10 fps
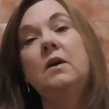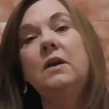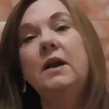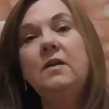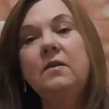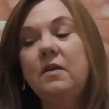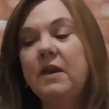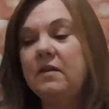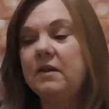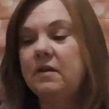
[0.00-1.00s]
Okay, so
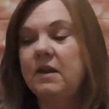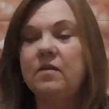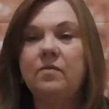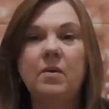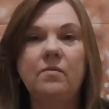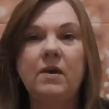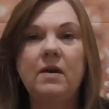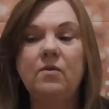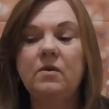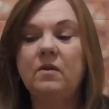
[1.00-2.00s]
that's it, that's my
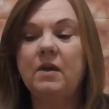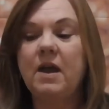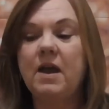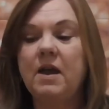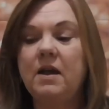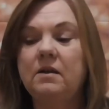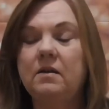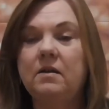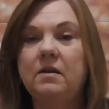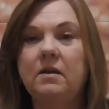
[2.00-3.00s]
favourites,
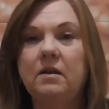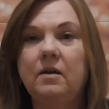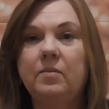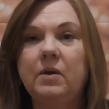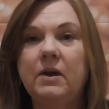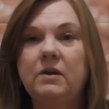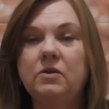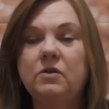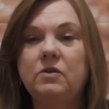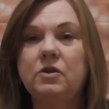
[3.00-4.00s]
and I'm going
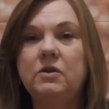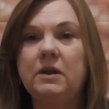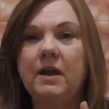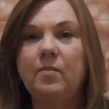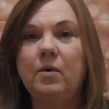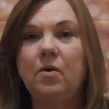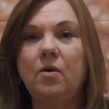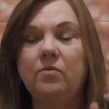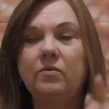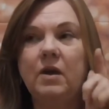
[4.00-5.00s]
to turn the camera
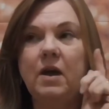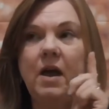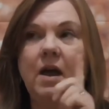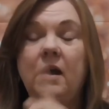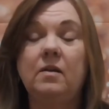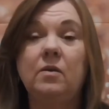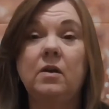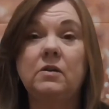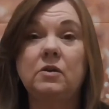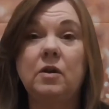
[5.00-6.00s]
off. I'm
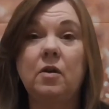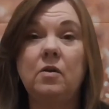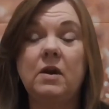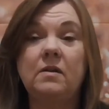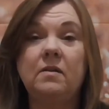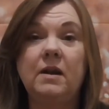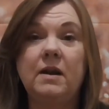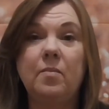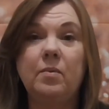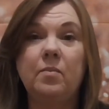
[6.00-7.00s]
going to go and
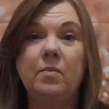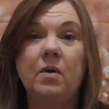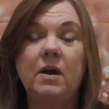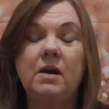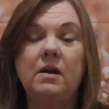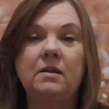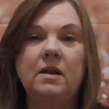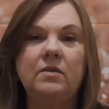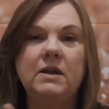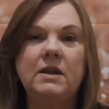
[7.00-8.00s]
set up my
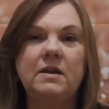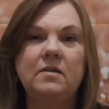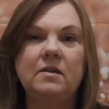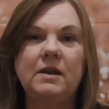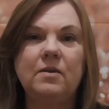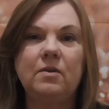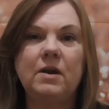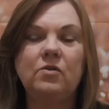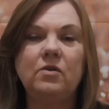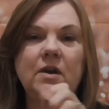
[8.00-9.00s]
lovely Easter
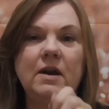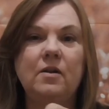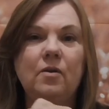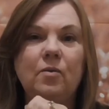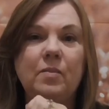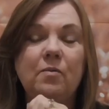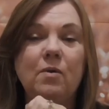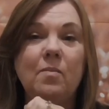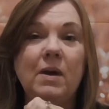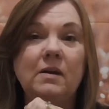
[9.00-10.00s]
decoration and I'll be
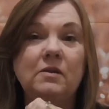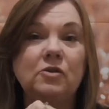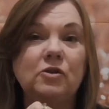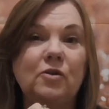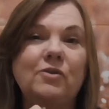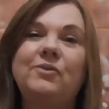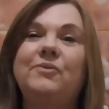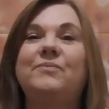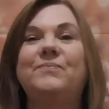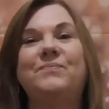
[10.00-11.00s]
right back to show you.